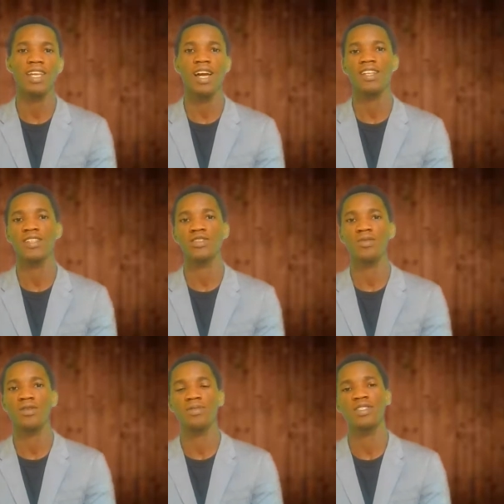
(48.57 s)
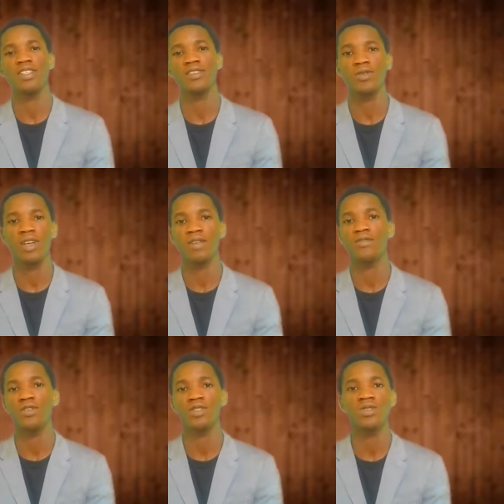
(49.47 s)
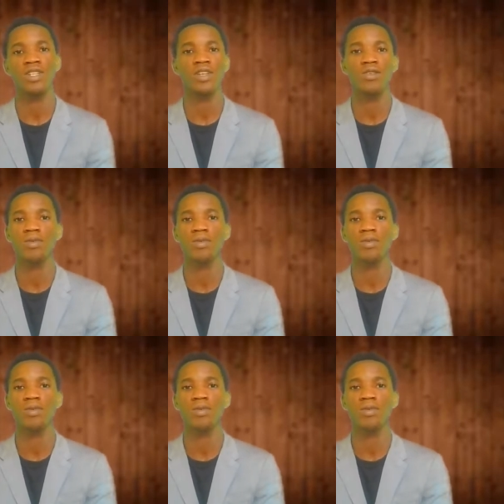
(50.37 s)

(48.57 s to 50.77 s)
they either stop the business or get frustrated